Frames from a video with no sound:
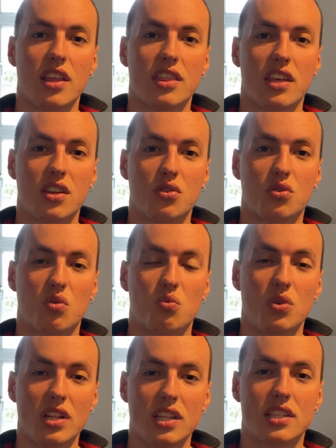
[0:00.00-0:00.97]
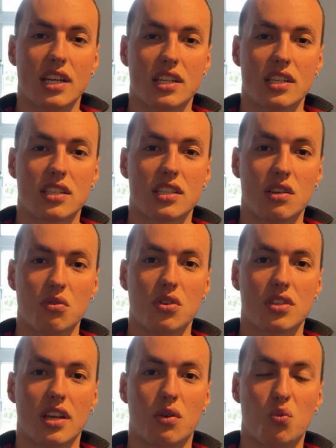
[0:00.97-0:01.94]
then you should really take this
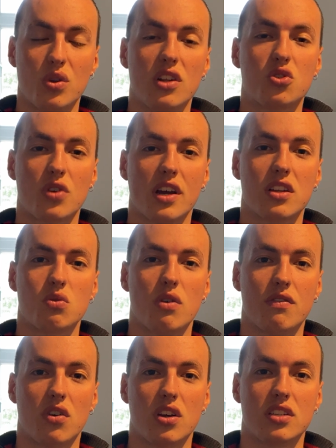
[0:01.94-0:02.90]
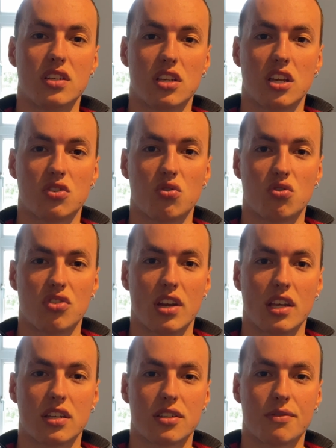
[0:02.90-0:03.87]
serious and really try to avoid these
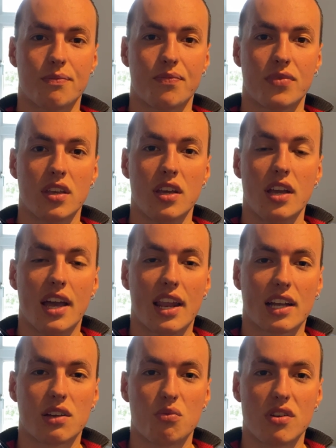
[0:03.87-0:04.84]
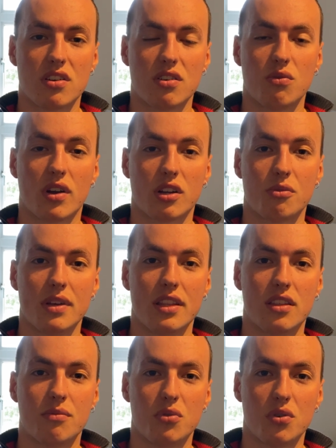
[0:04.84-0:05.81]
estrogenics. And I can recommend
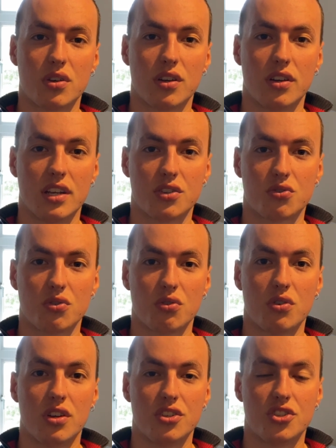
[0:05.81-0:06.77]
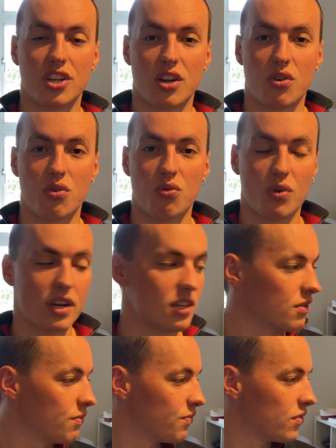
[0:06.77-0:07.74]
the book
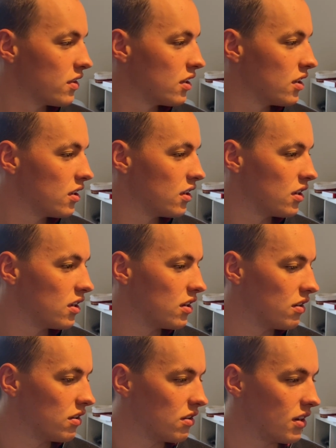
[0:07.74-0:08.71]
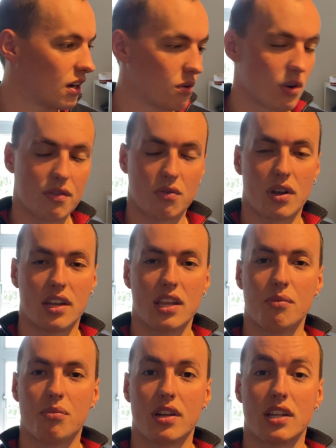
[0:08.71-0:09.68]
Estrogeneration. I don't have it right here,
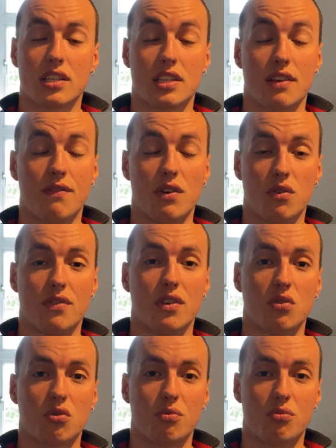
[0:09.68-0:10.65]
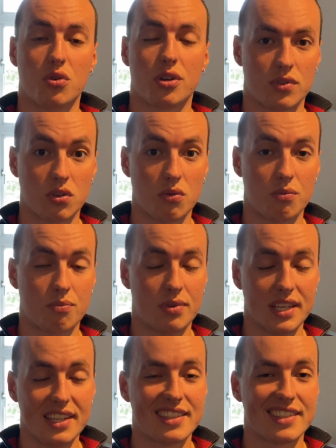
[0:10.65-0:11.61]
but it's a very, very good book. So
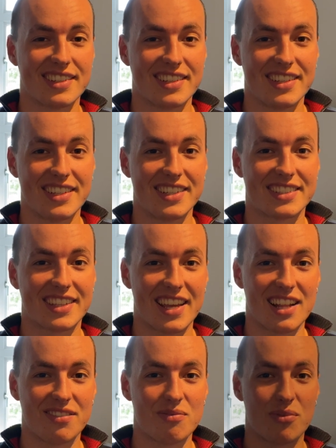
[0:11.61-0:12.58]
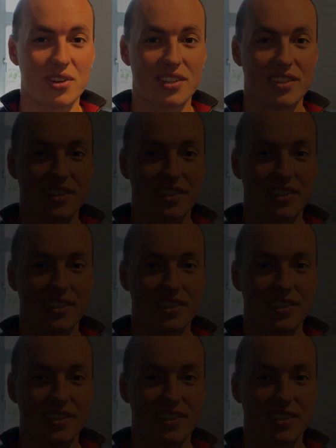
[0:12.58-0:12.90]
please stay healthy, boys.